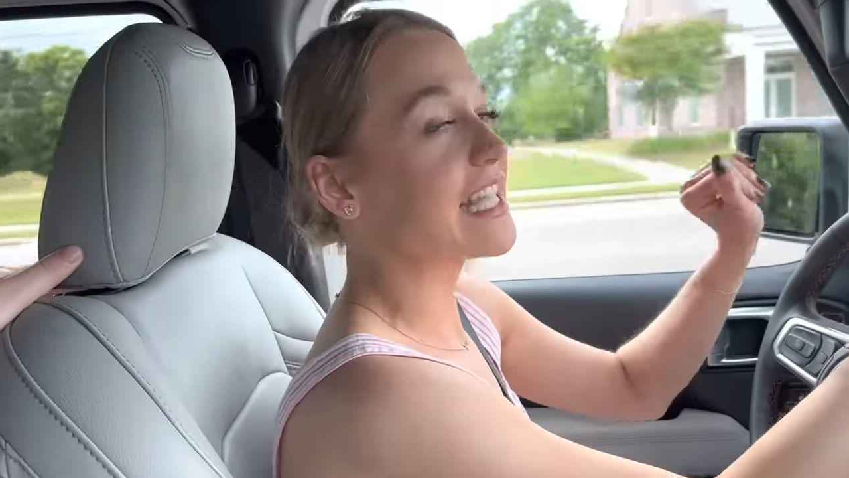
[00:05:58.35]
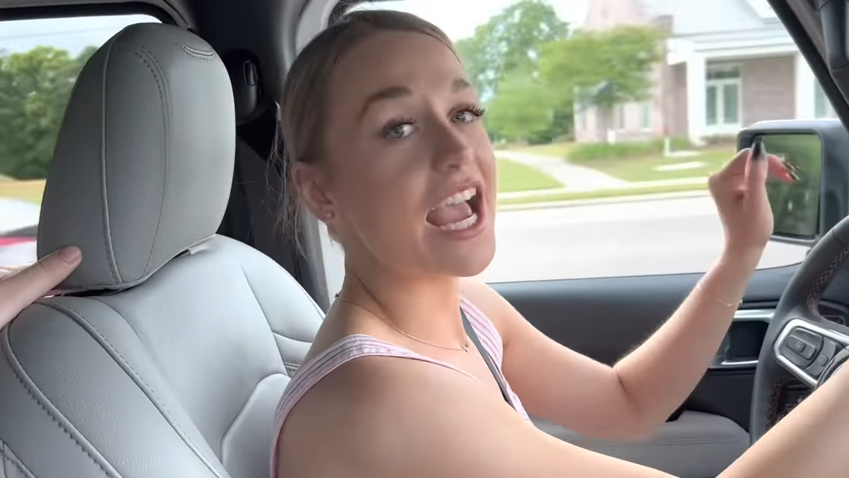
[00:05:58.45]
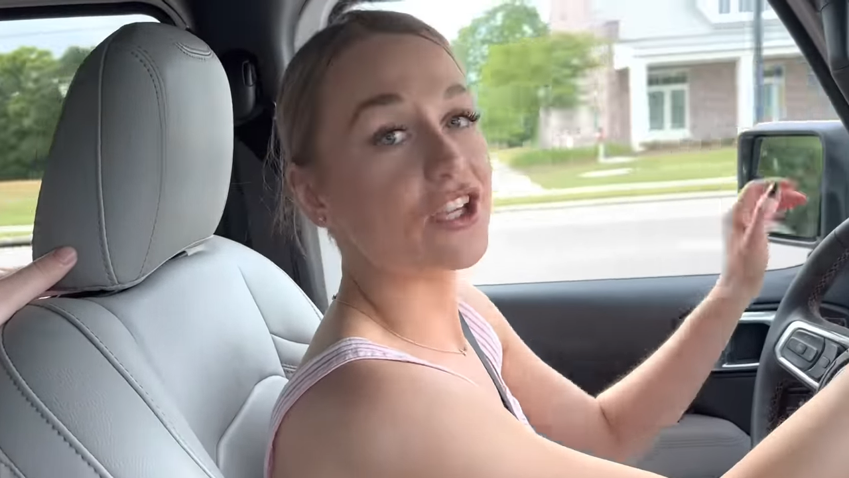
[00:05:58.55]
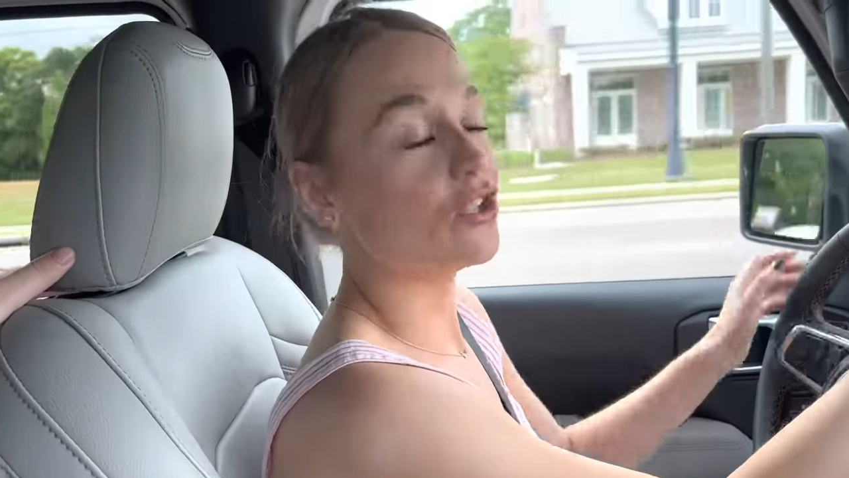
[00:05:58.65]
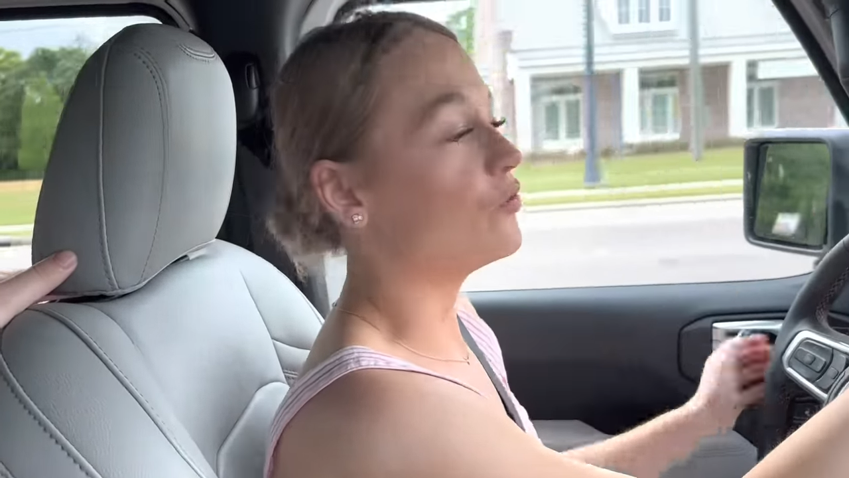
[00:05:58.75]

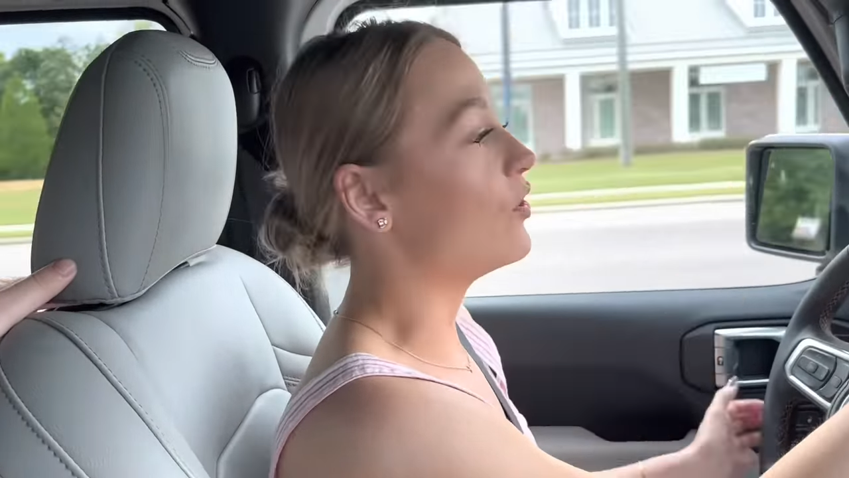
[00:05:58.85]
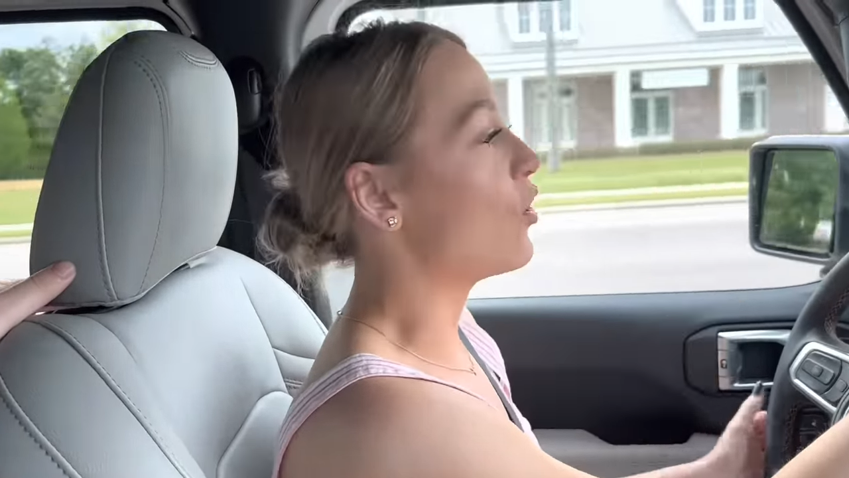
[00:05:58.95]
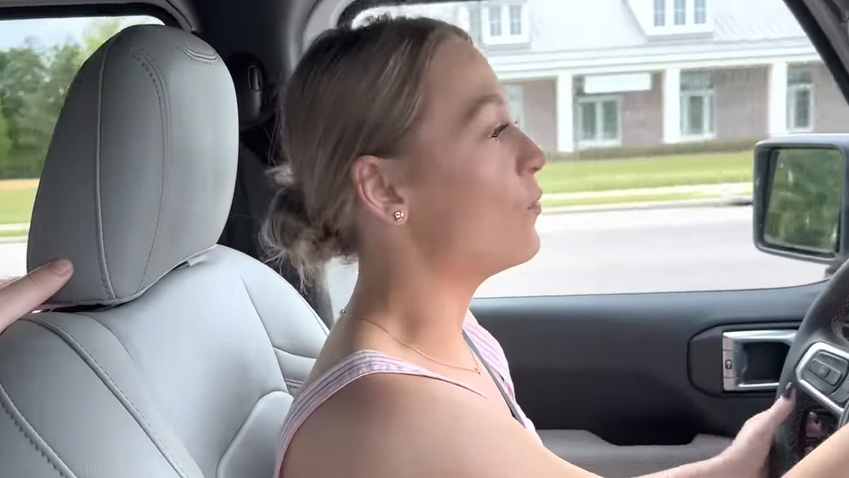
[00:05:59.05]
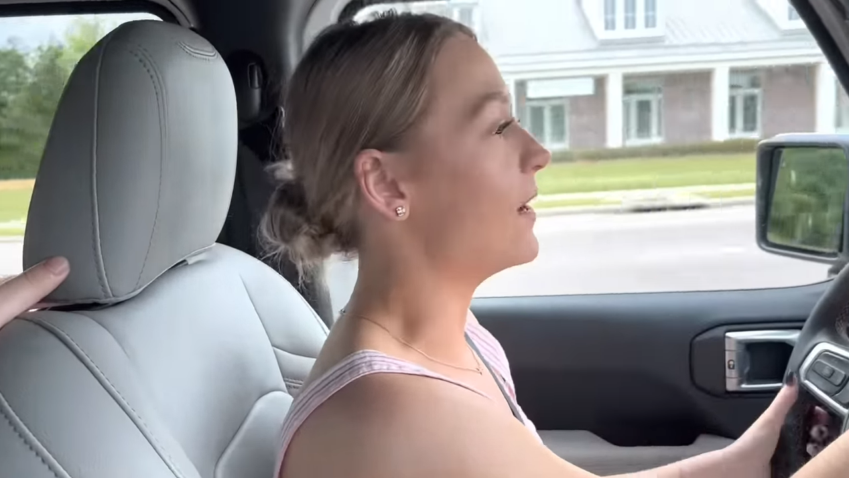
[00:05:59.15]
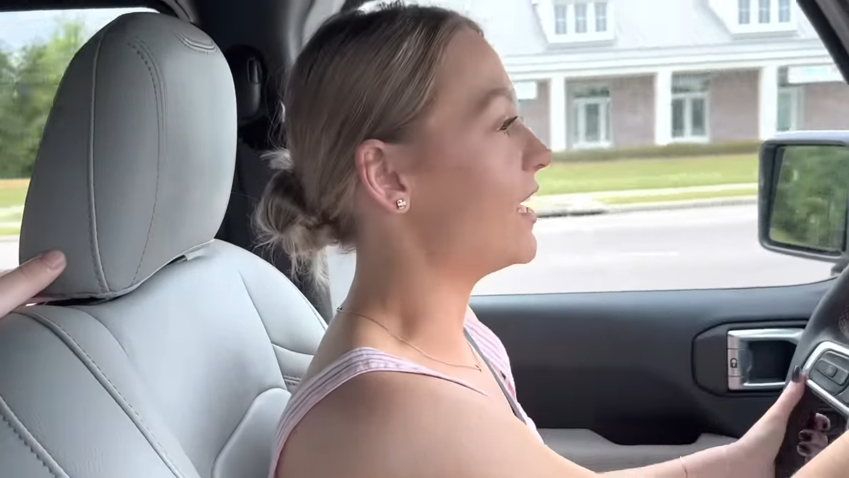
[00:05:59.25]
at
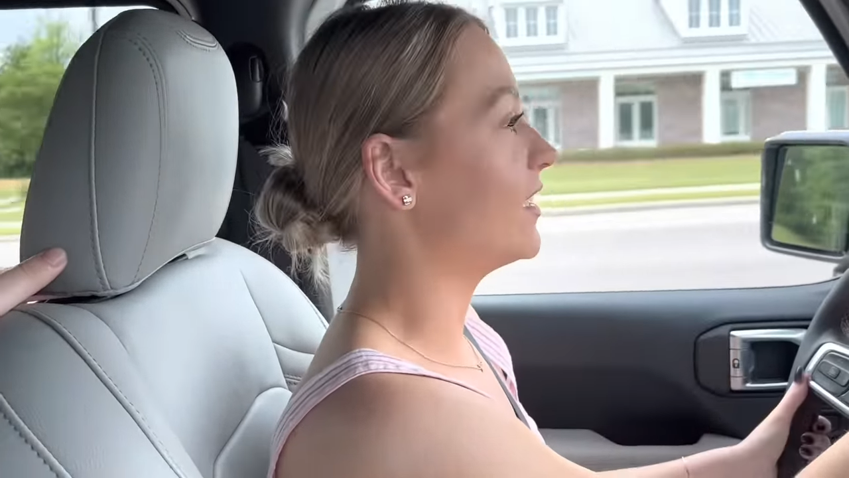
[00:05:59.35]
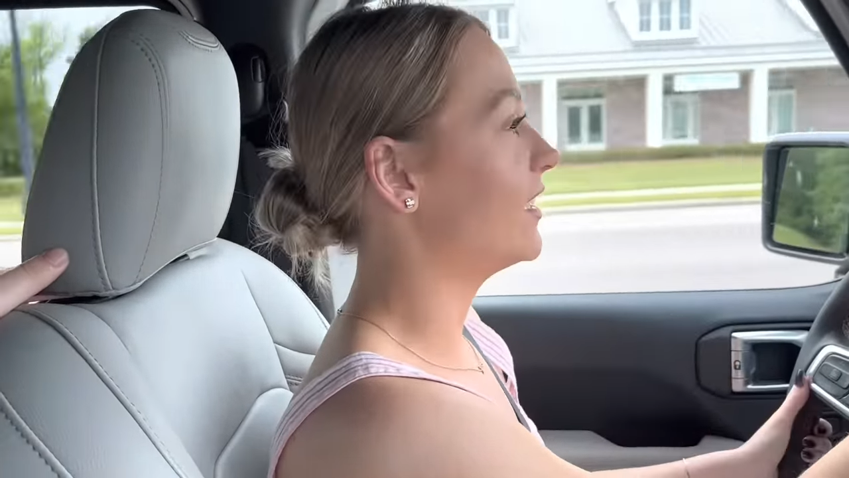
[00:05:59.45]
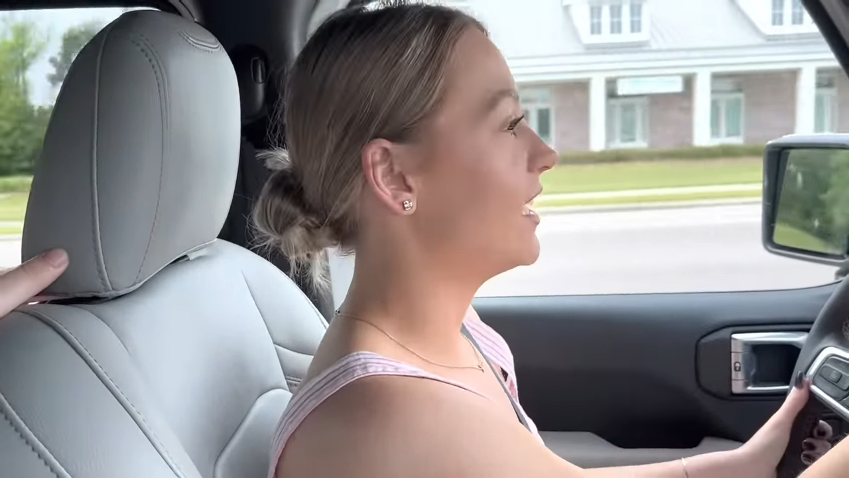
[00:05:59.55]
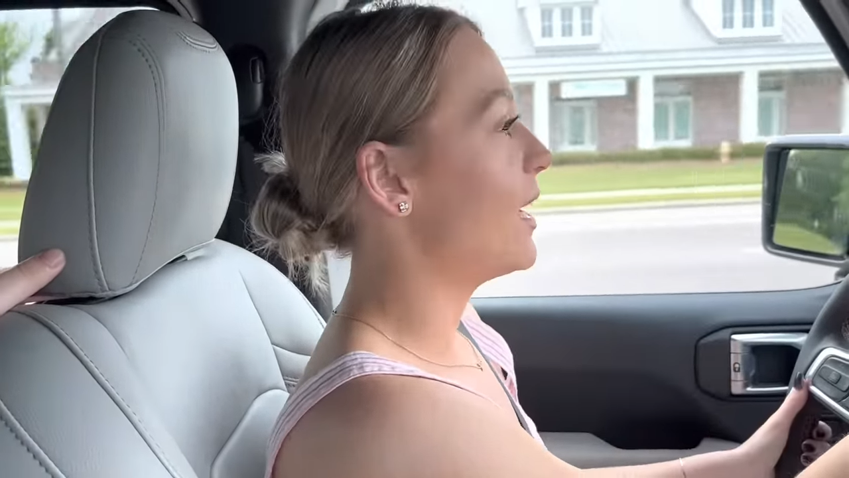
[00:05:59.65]
Qdoba.